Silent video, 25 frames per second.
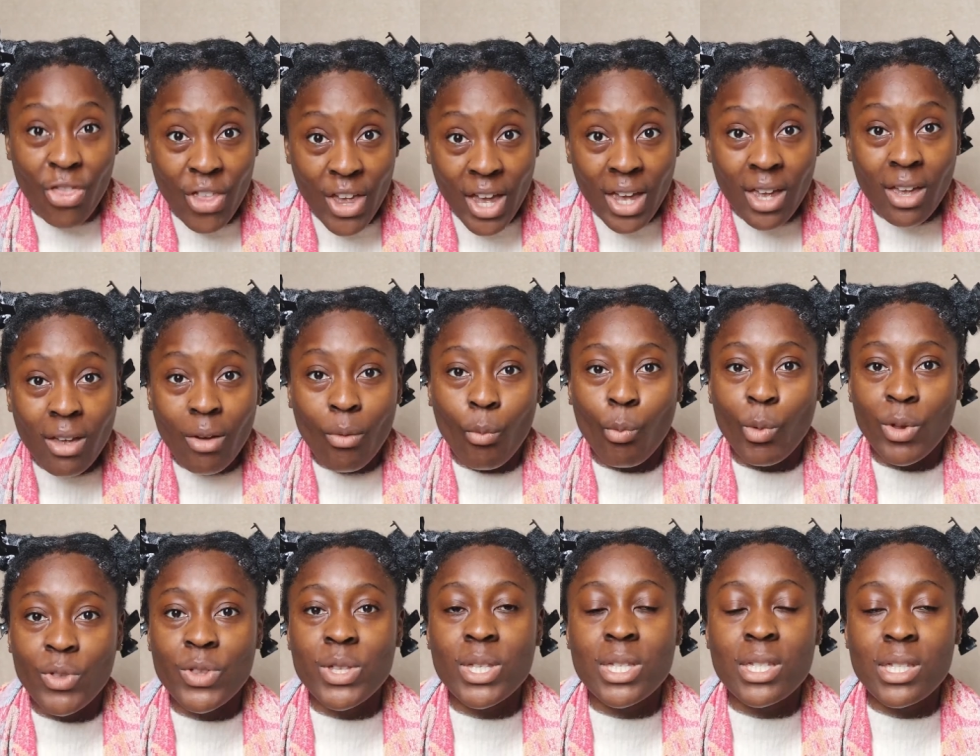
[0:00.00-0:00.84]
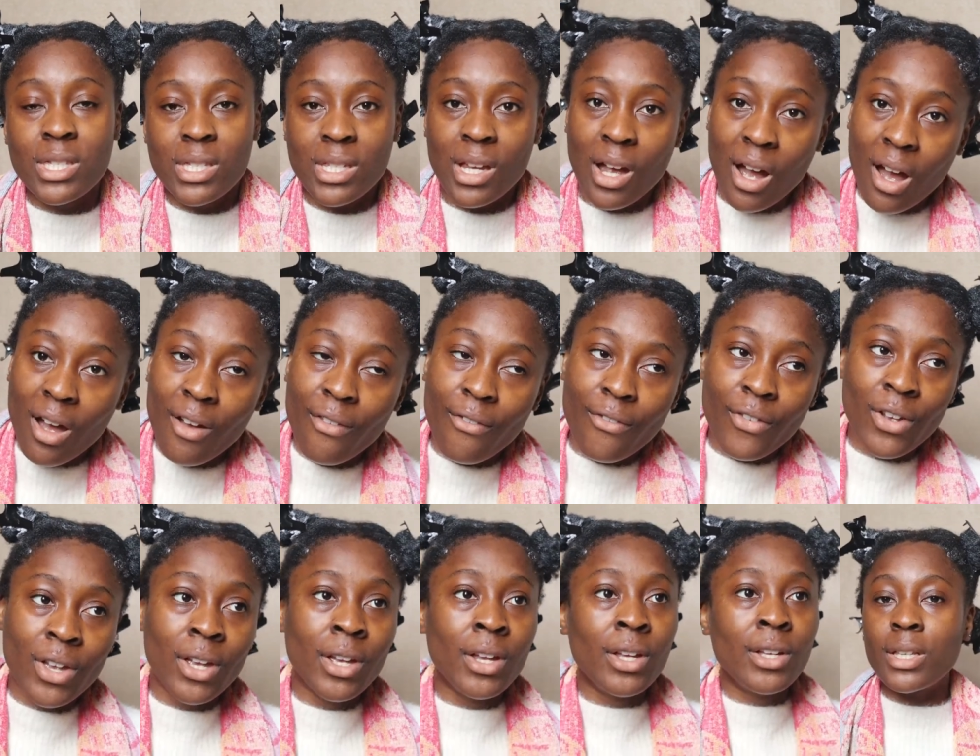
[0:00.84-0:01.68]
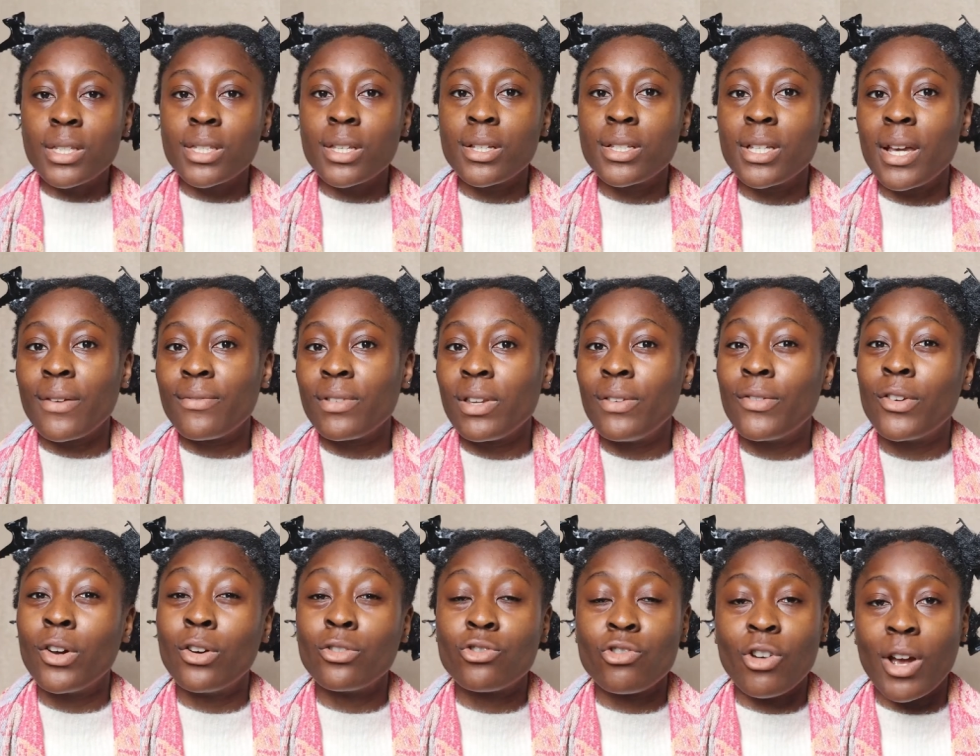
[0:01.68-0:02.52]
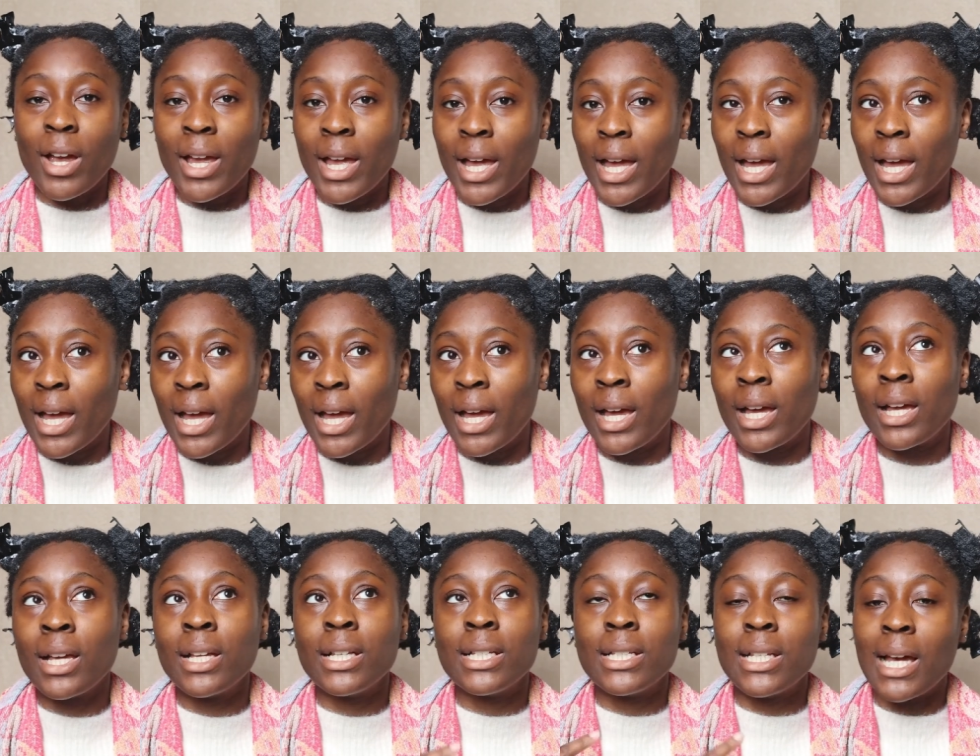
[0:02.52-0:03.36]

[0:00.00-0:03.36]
thick with stuff. So definitely you've got dry hair,